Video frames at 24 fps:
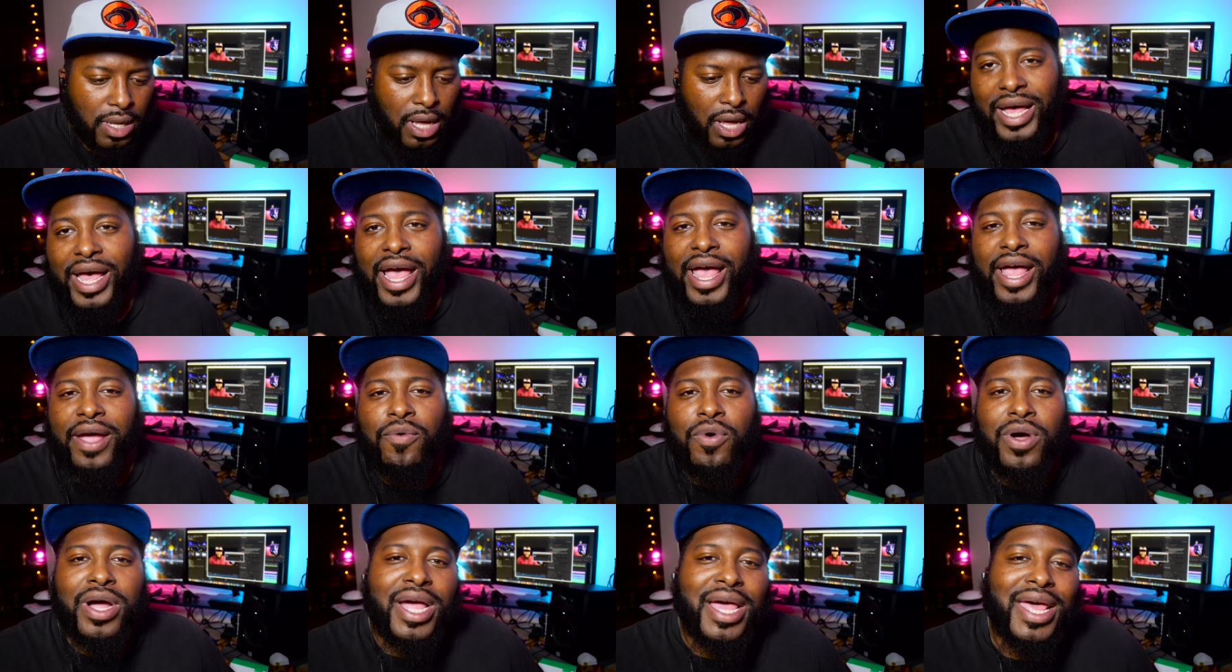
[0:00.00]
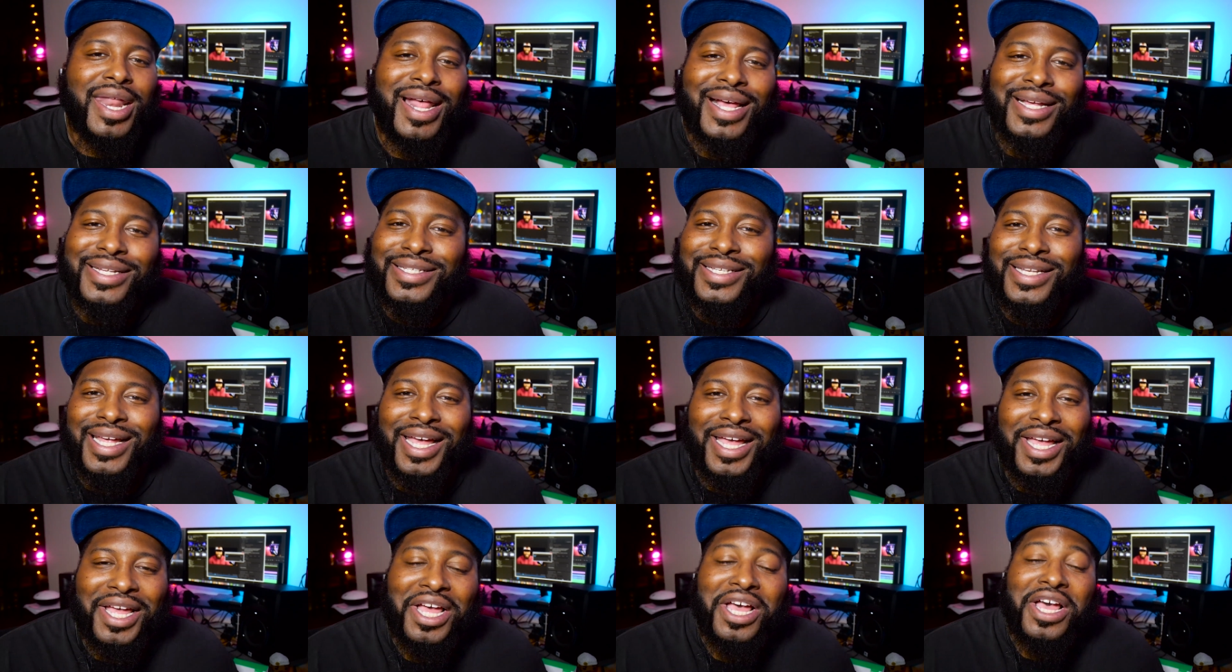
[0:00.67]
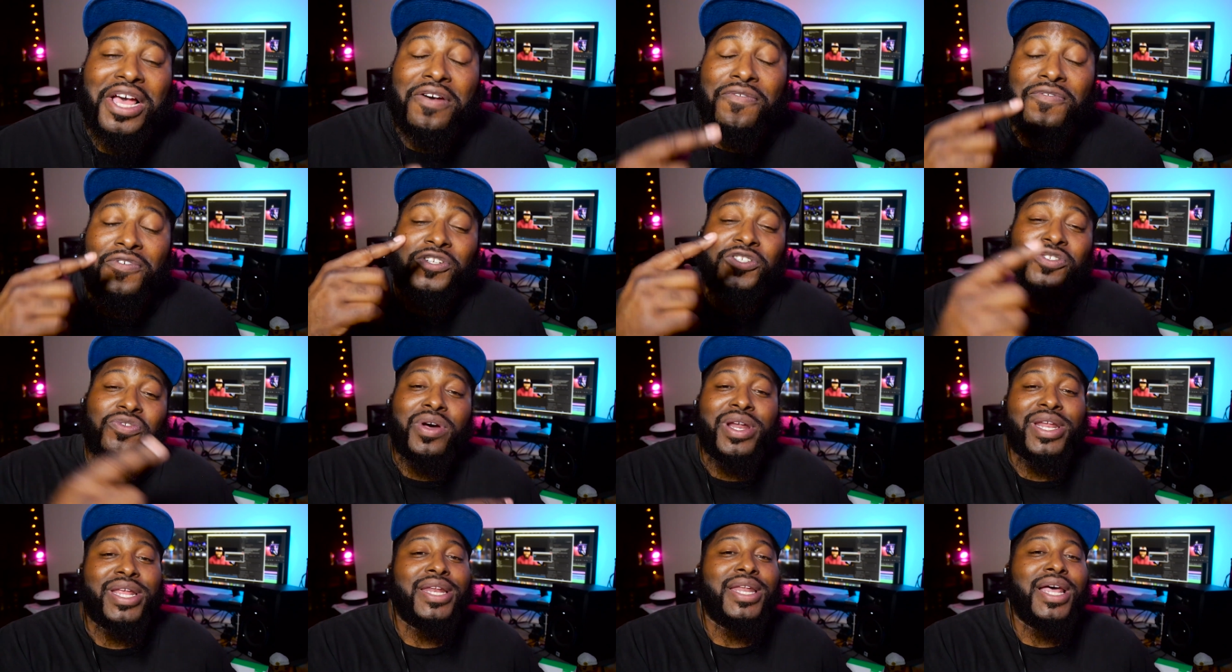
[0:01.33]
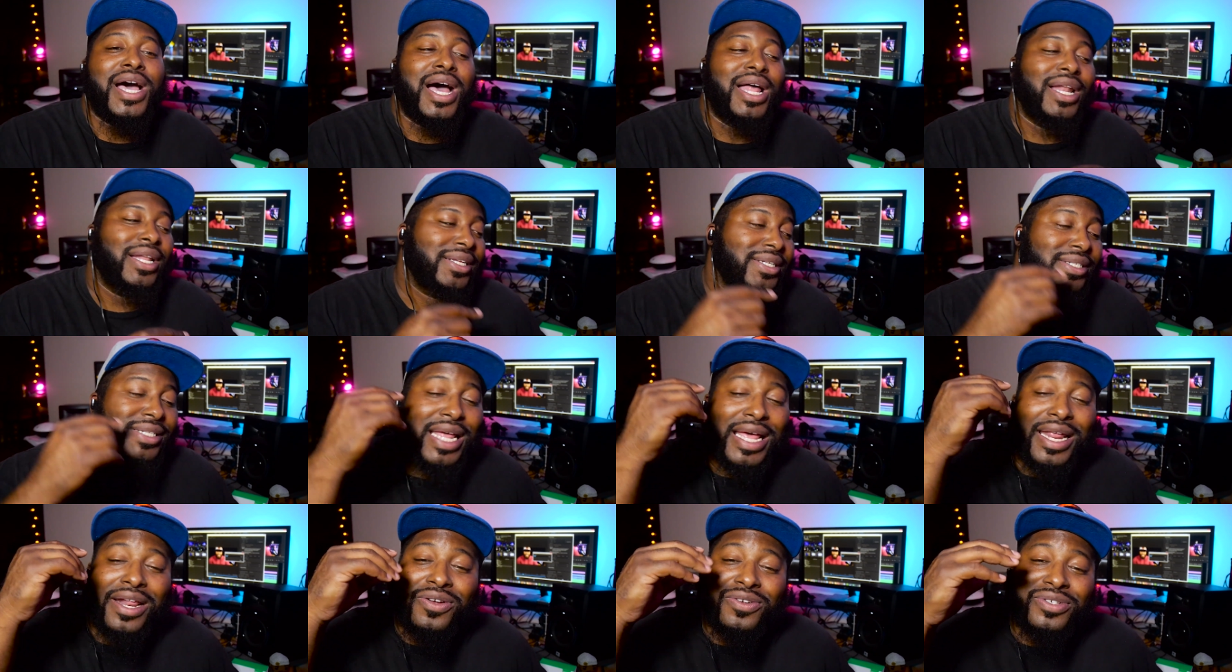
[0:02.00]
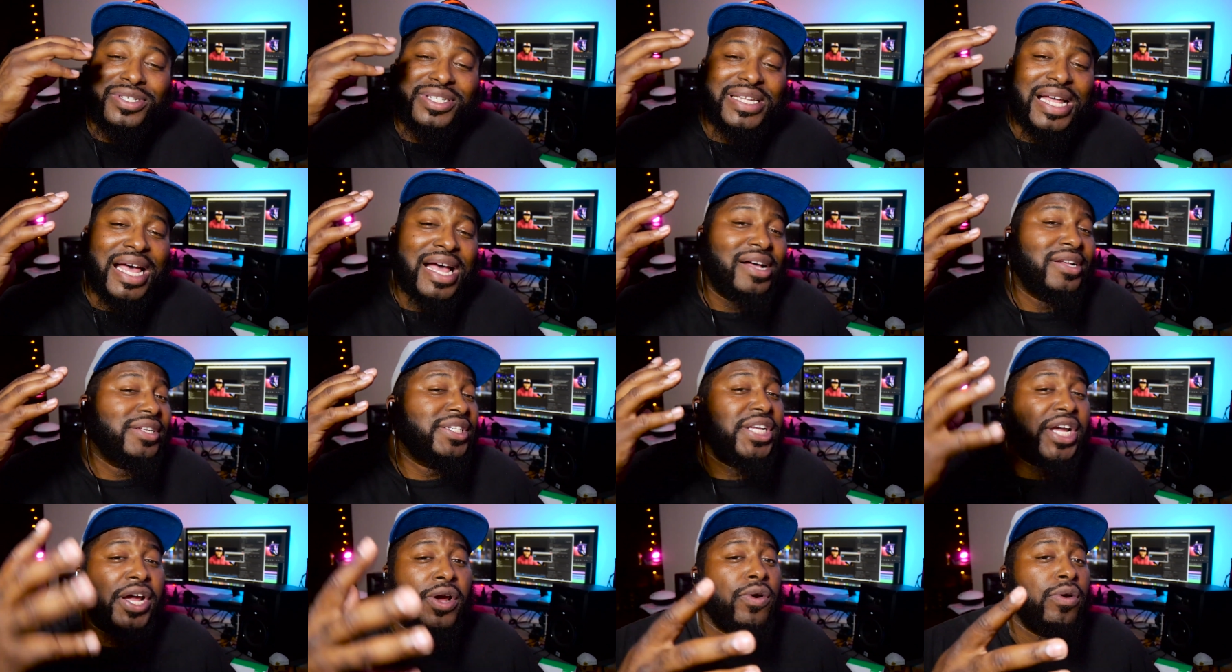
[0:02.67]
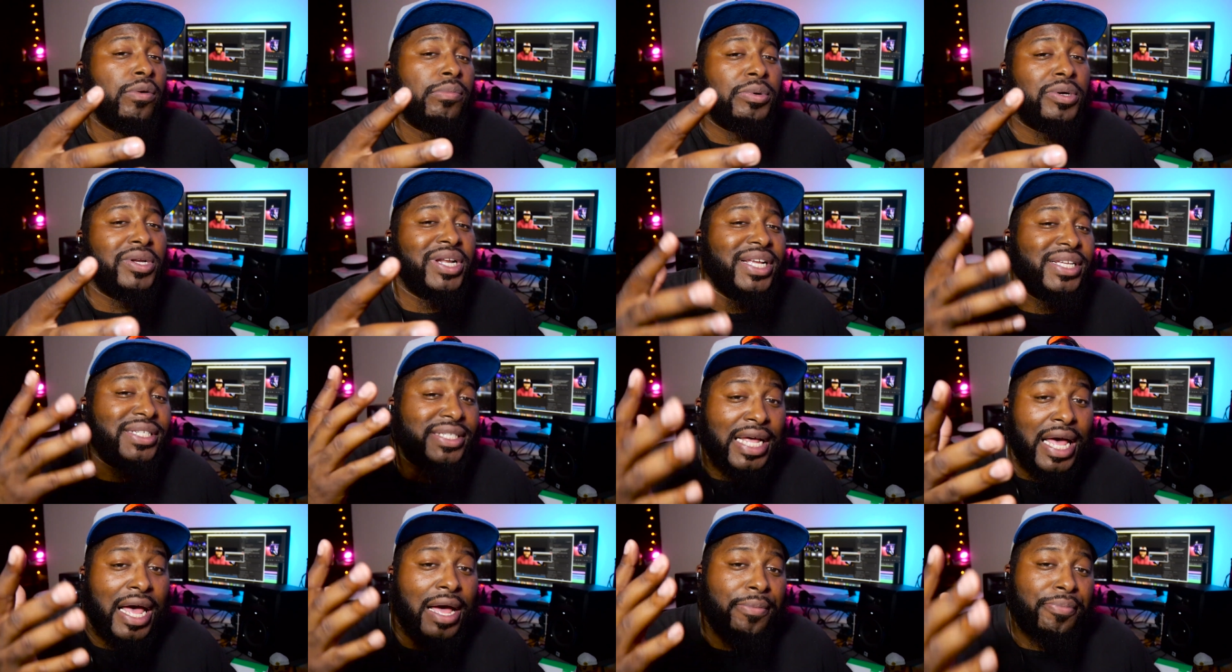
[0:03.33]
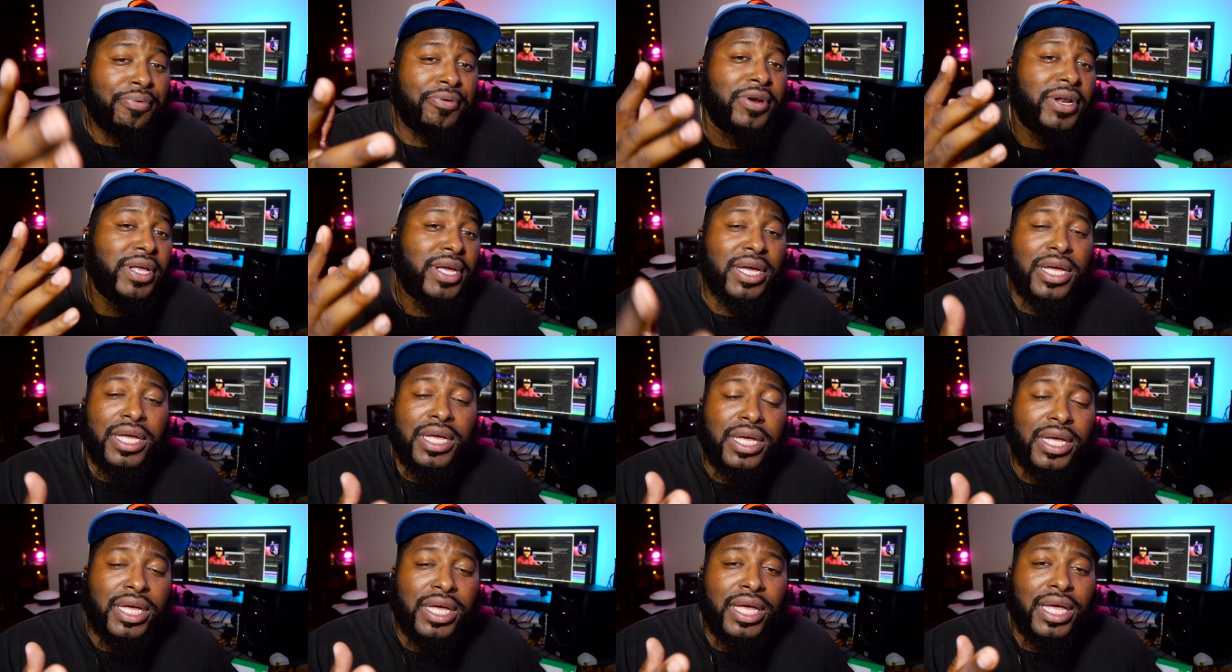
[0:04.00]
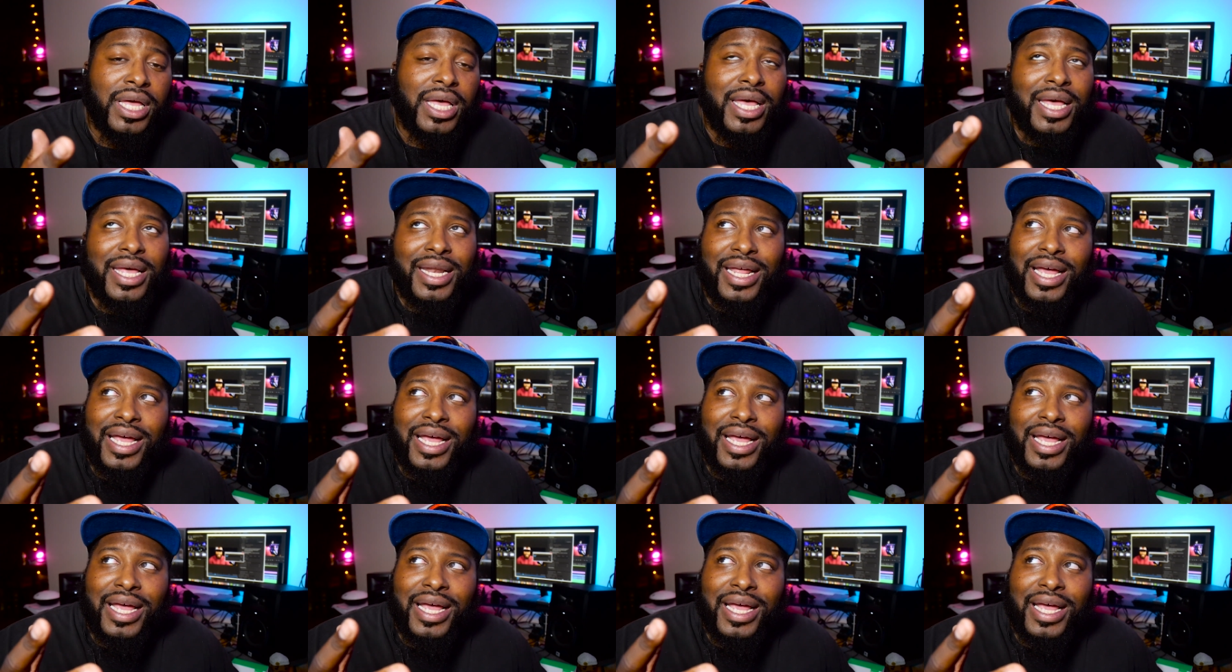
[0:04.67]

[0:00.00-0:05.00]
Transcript: Hey, what can I say? For $20, they don't sound terrible. They sound pretty good.